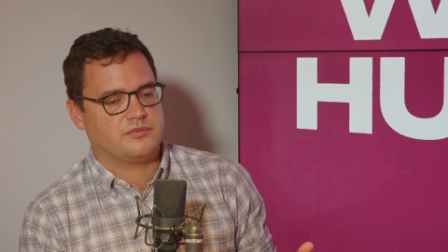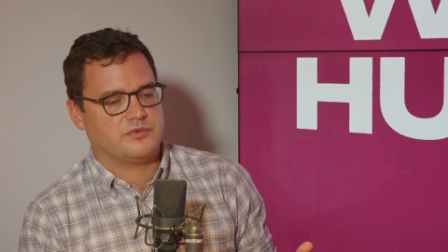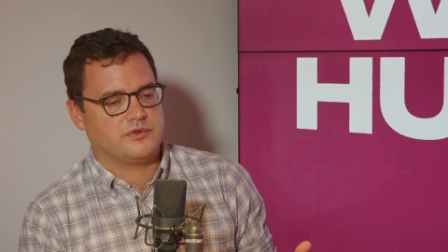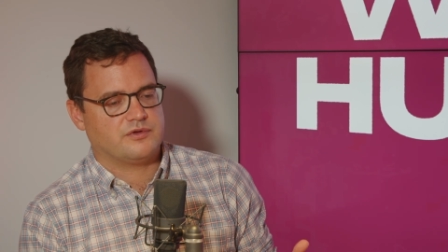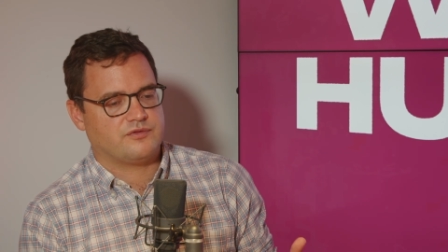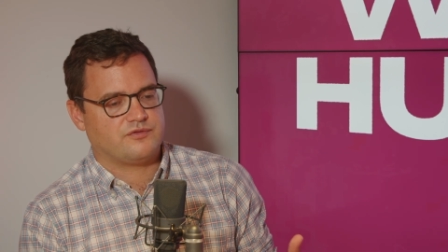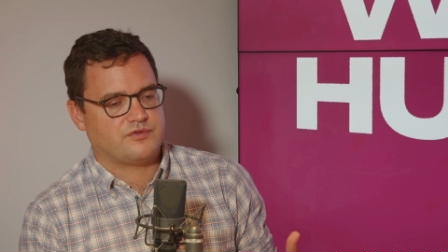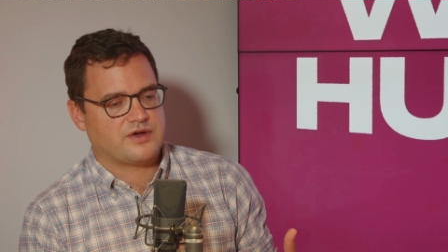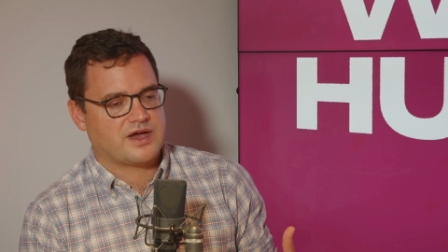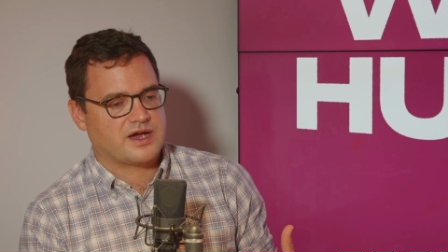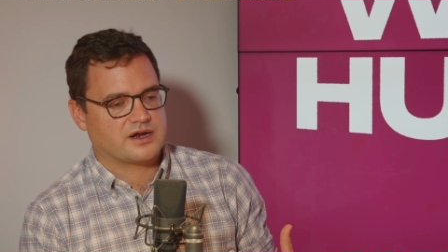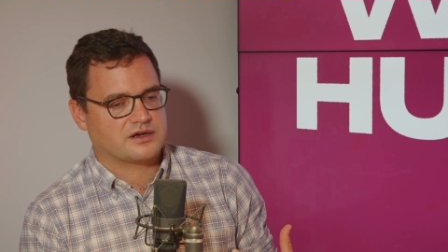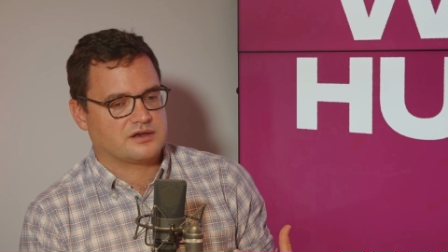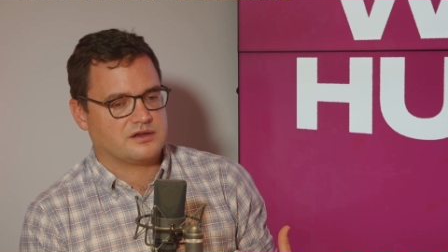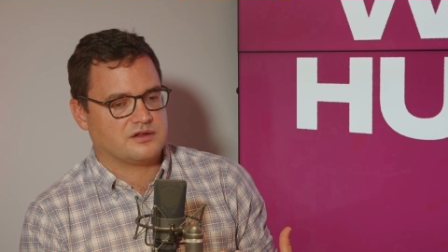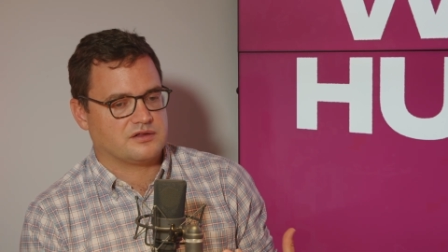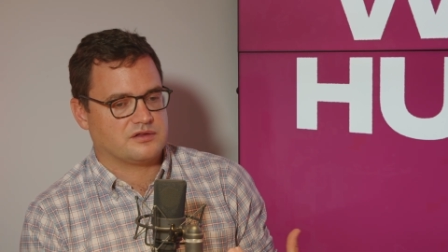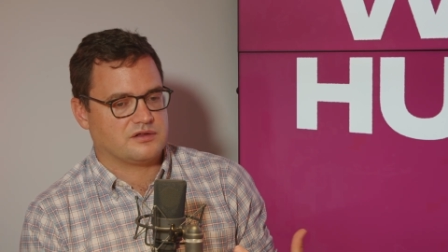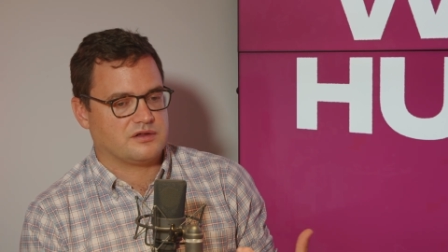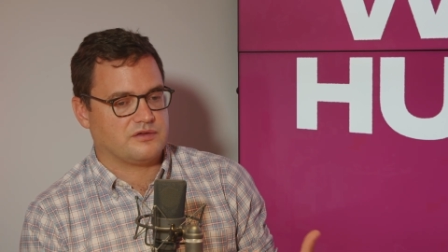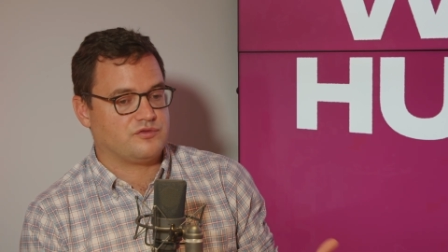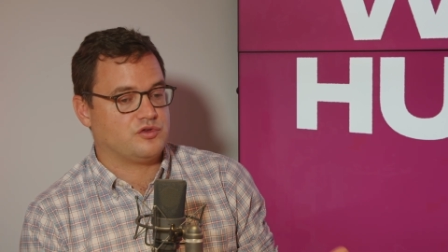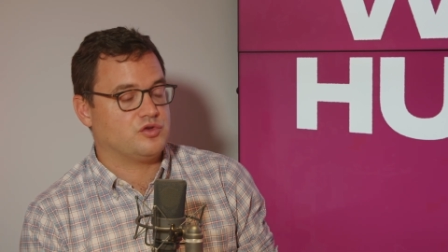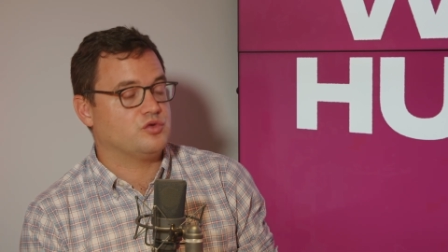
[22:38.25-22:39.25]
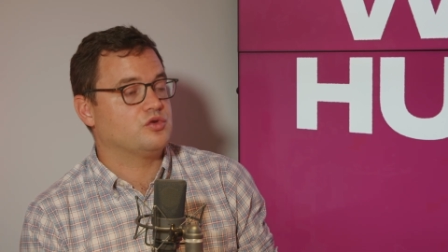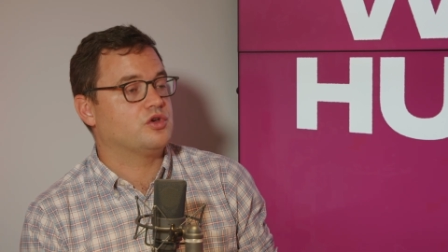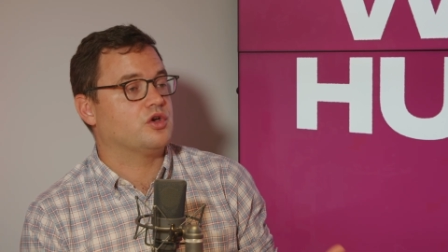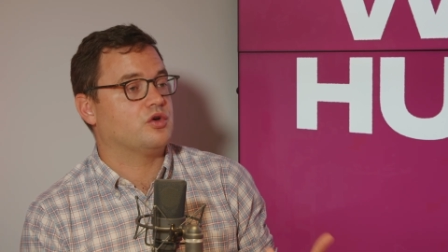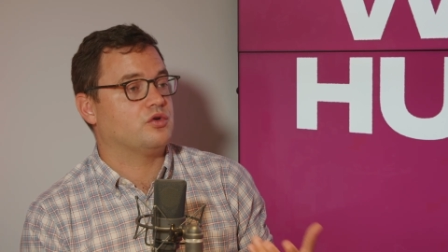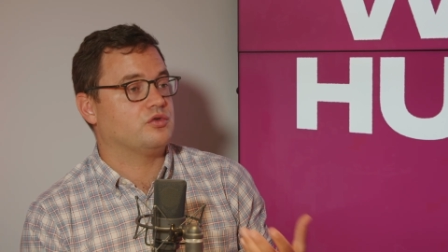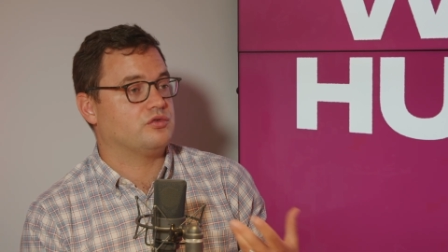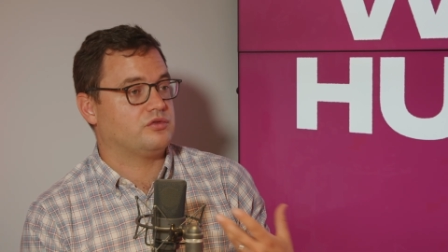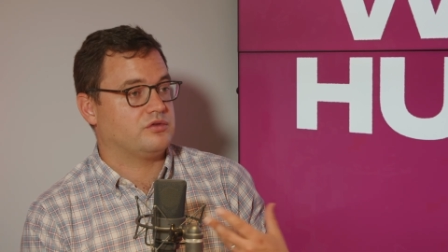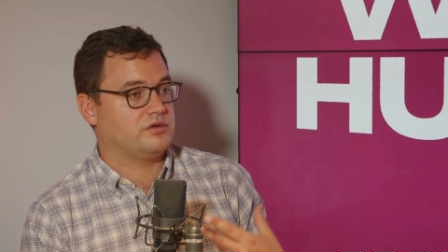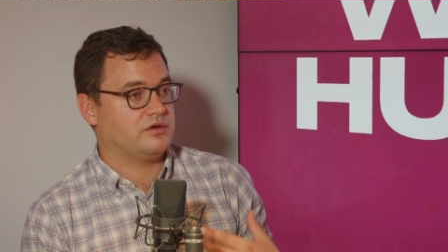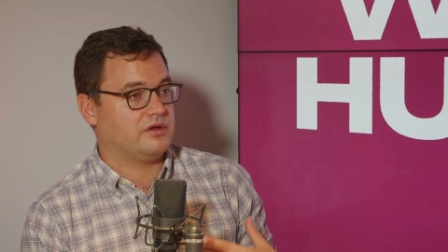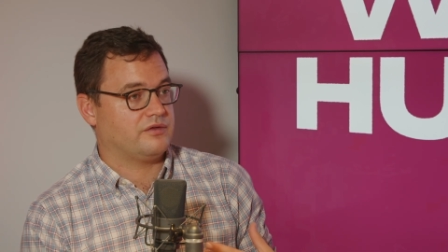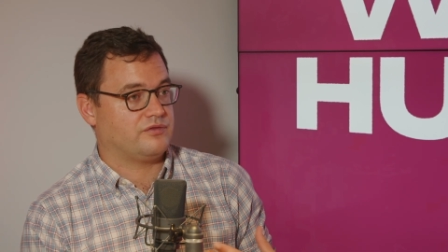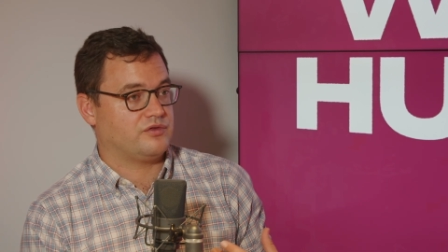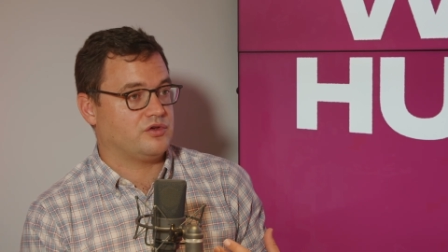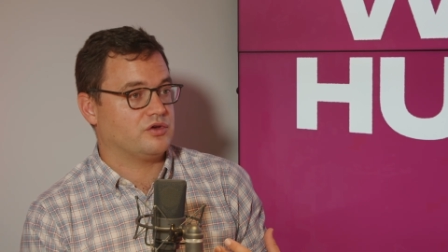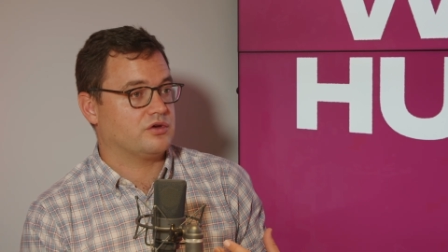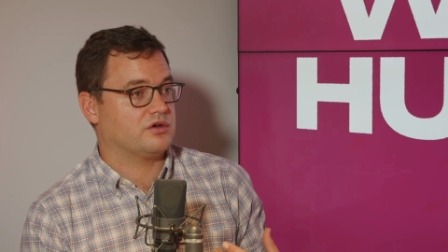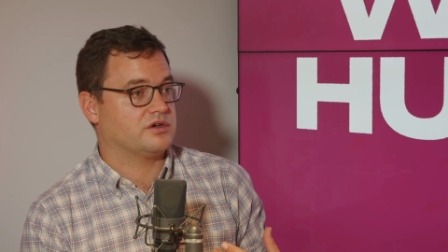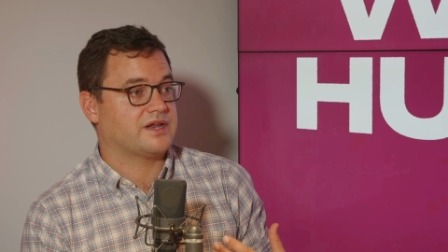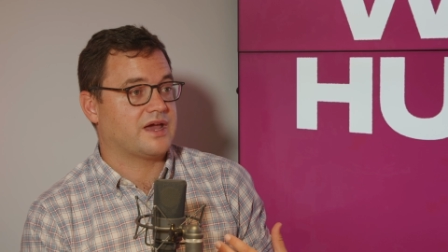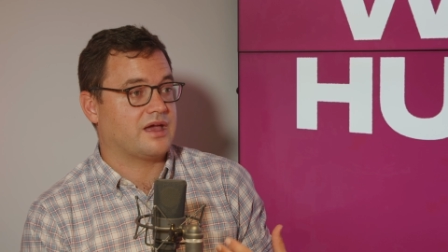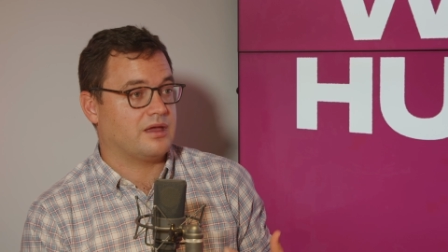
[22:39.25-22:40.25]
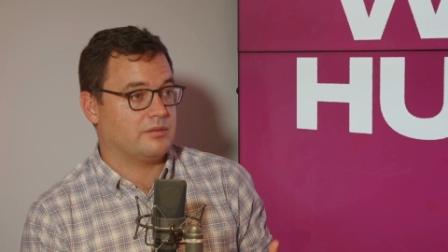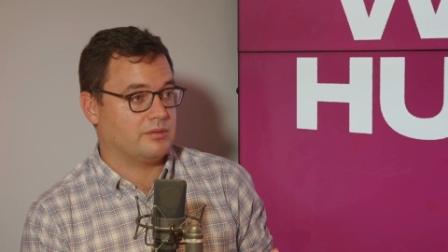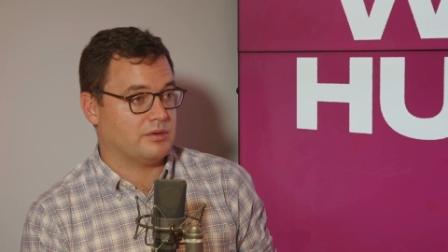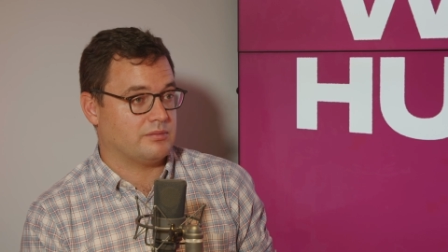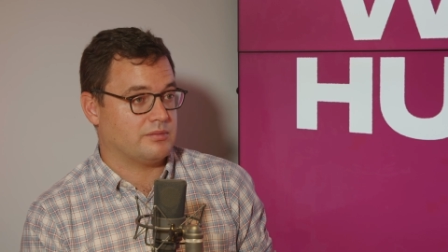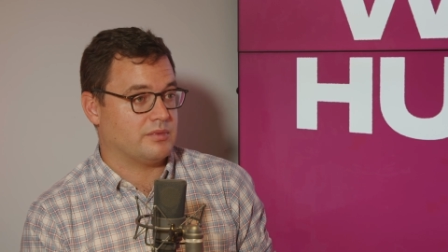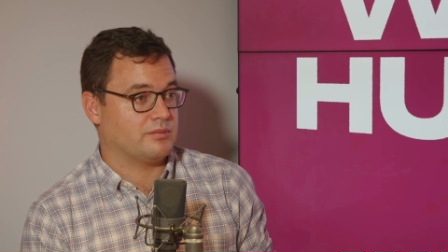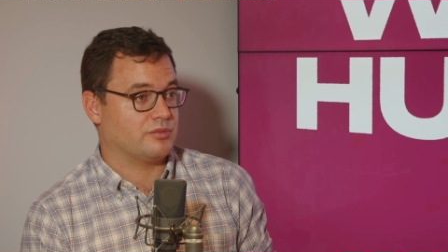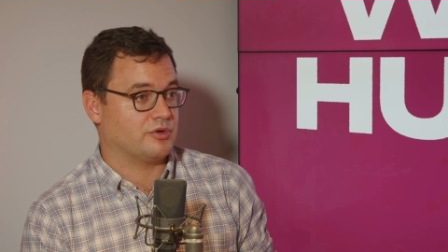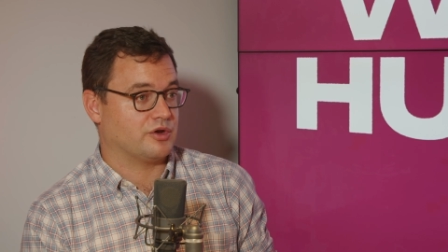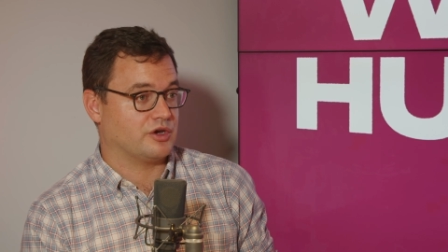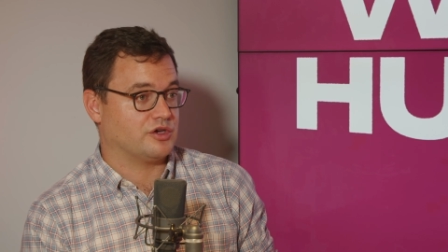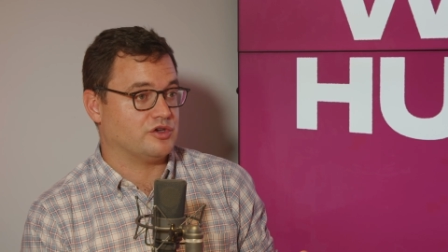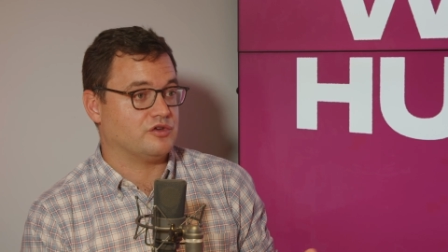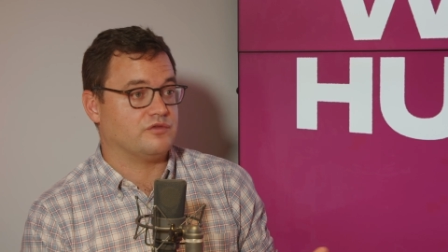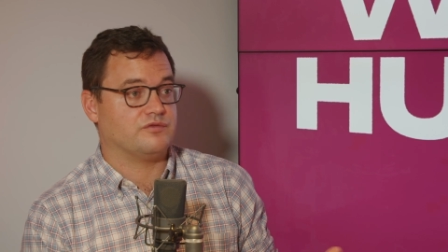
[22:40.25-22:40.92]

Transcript: the fact is, if you're a Taliban member